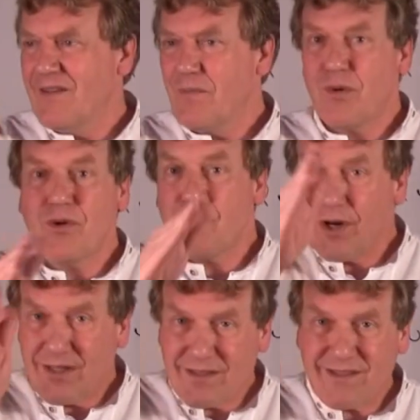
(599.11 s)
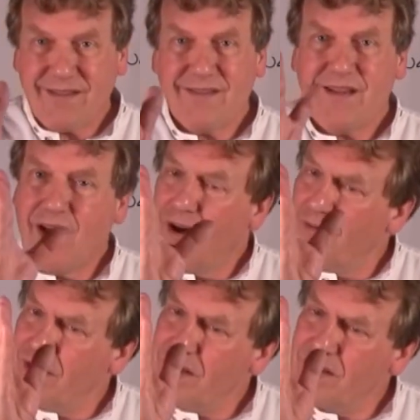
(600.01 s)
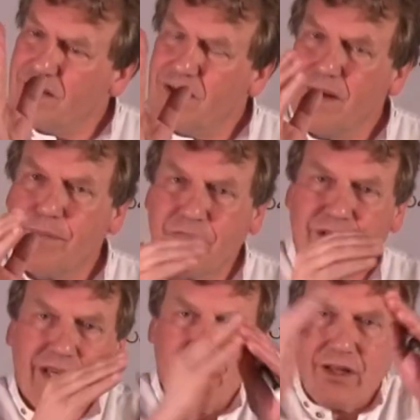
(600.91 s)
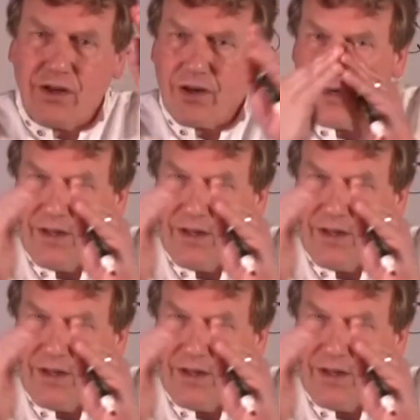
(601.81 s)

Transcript: Perdurance of these particular